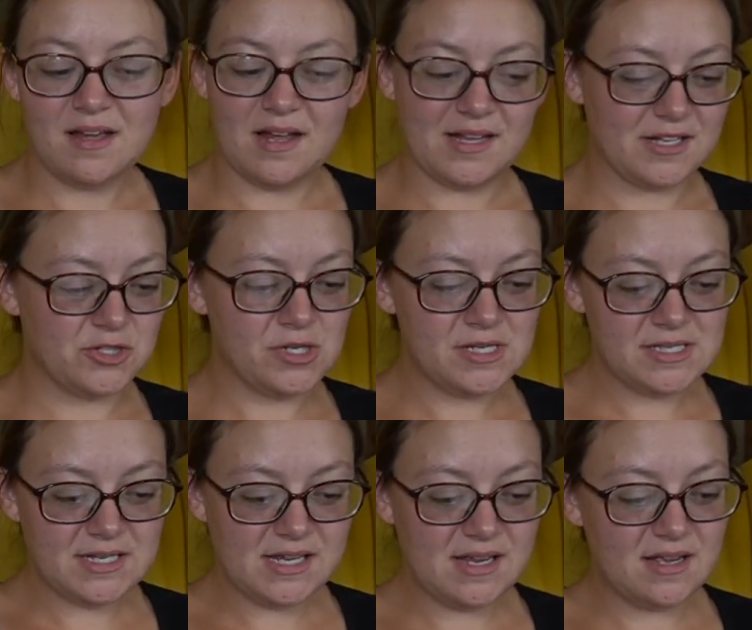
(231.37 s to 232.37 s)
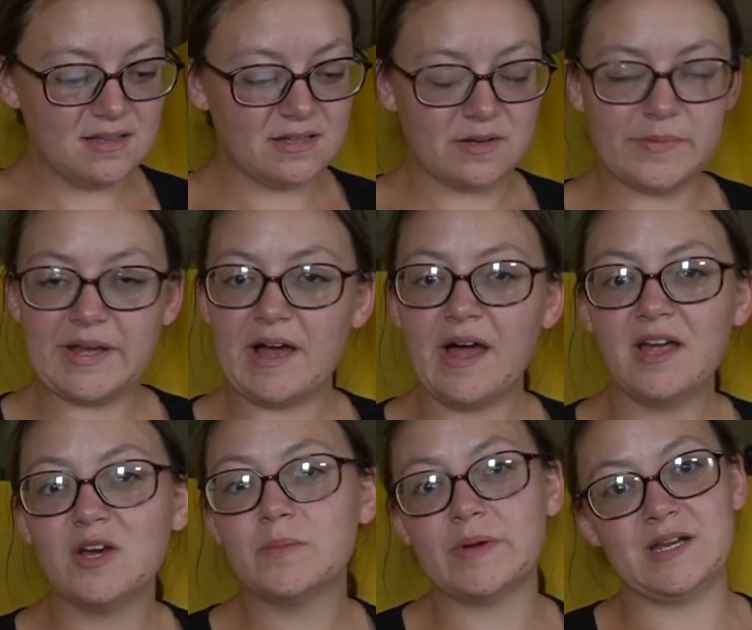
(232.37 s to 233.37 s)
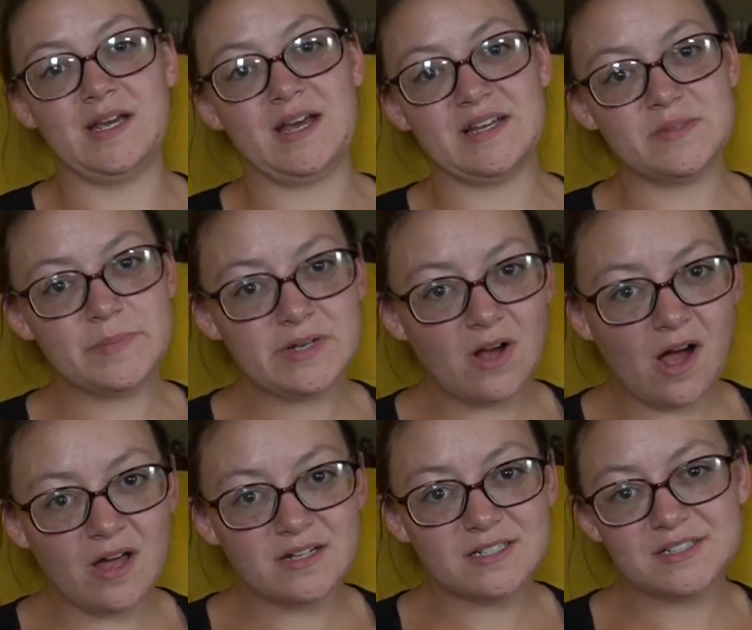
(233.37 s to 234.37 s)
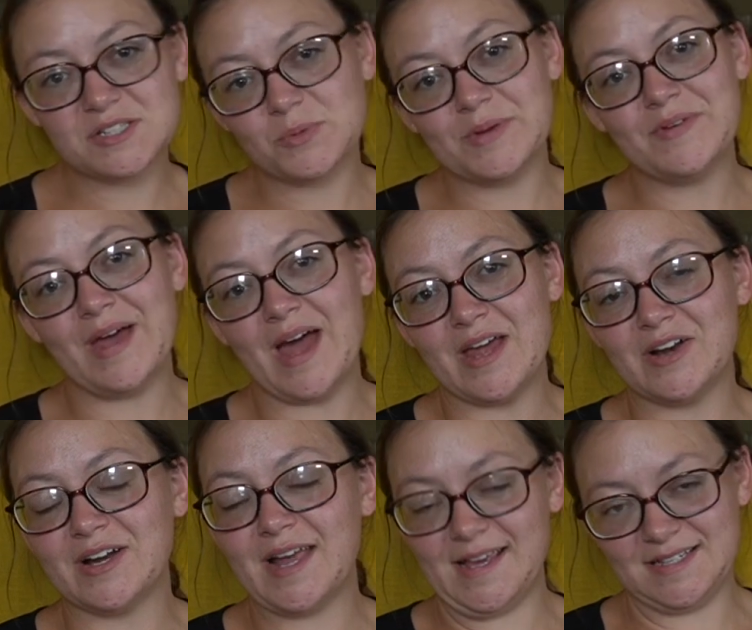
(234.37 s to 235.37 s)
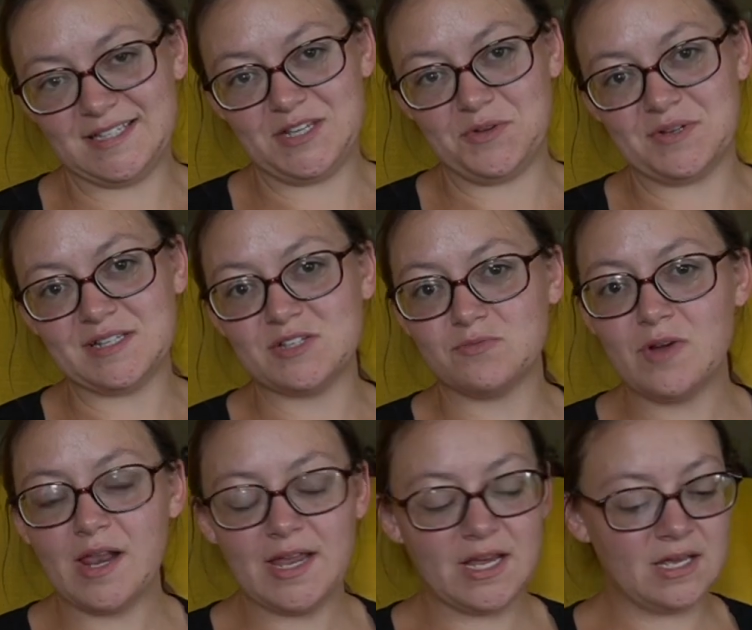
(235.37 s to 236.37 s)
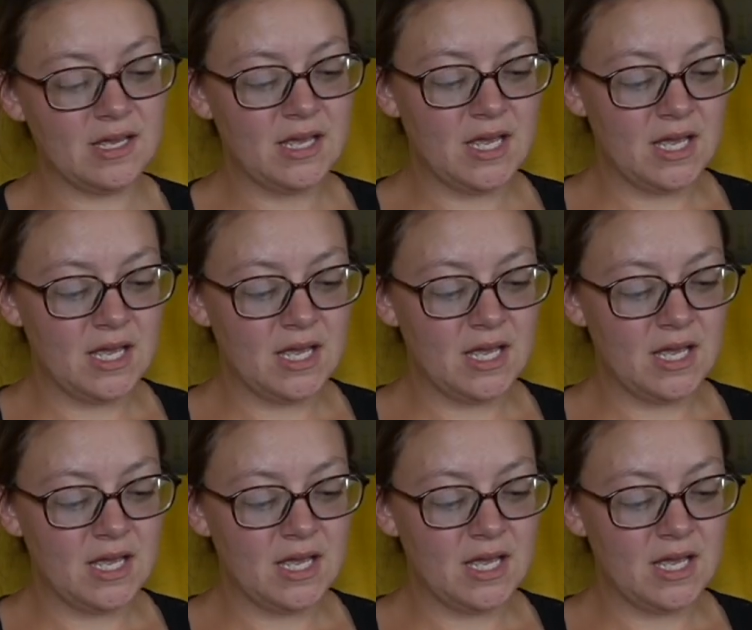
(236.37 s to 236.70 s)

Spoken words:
Electricity, a little bit higher, but it has been hotter, so we've had our AC units running.